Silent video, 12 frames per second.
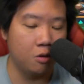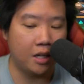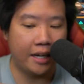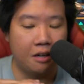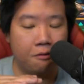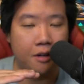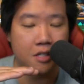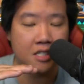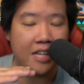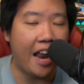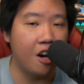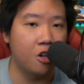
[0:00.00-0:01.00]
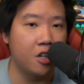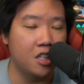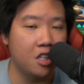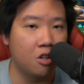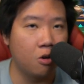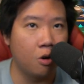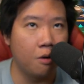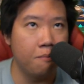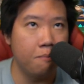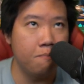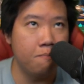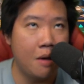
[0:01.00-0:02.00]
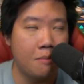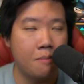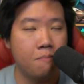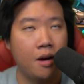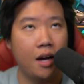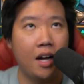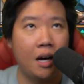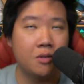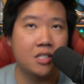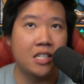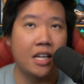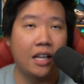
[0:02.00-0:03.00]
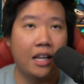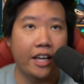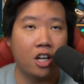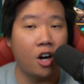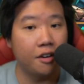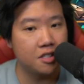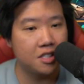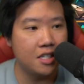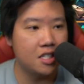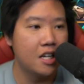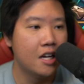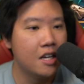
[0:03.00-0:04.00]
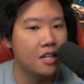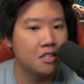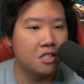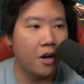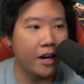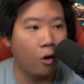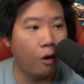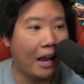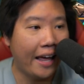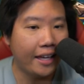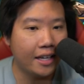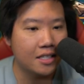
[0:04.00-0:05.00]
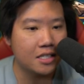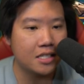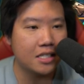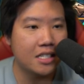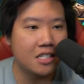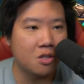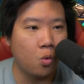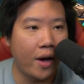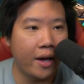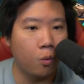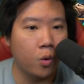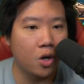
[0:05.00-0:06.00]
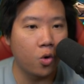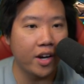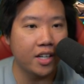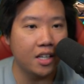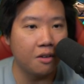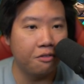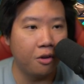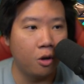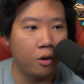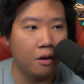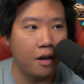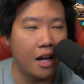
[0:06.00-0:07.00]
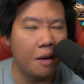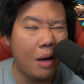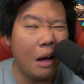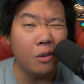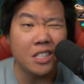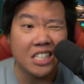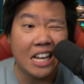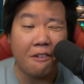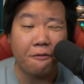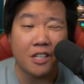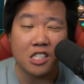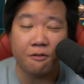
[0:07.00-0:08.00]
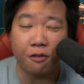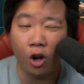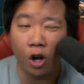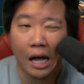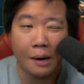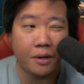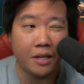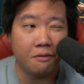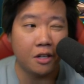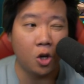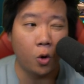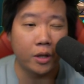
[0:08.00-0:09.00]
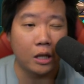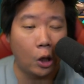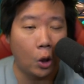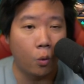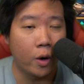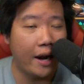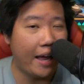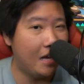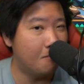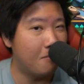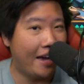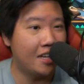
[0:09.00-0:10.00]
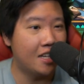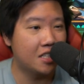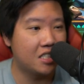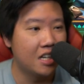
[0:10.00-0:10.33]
kind of a standard in here, or maybe I would say like constant. So I don't like it. This is why we're grading Vol. I would say if it's Vol, I would even go with lower A-